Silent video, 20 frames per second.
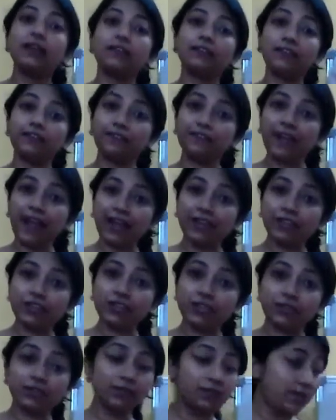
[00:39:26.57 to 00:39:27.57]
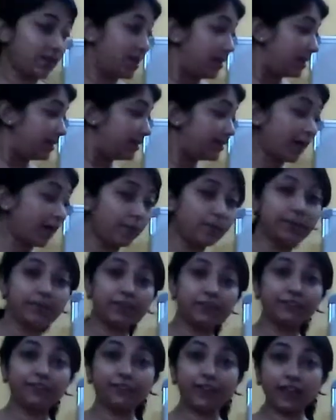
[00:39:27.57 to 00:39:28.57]
refraction, double
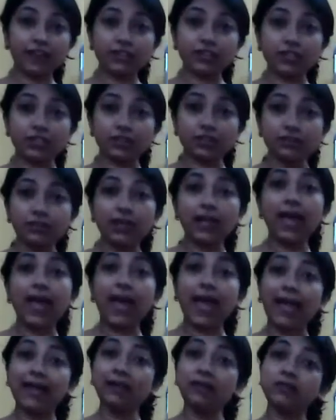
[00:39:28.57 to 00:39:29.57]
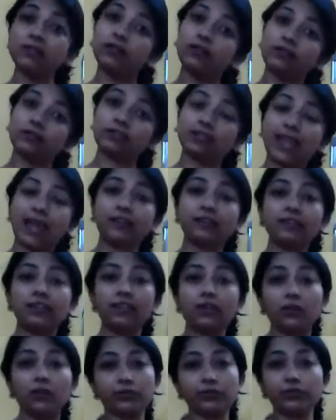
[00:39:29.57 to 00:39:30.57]
refraction, and
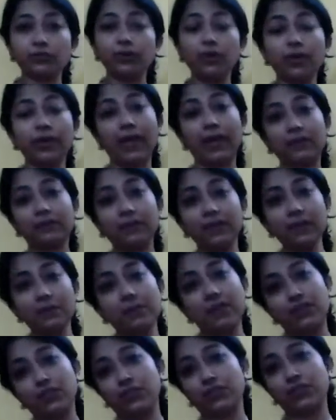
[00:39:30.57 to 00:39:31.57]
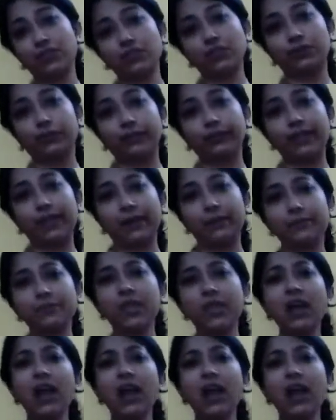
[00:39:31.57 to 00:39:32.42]
scattering also can be mentioned over there.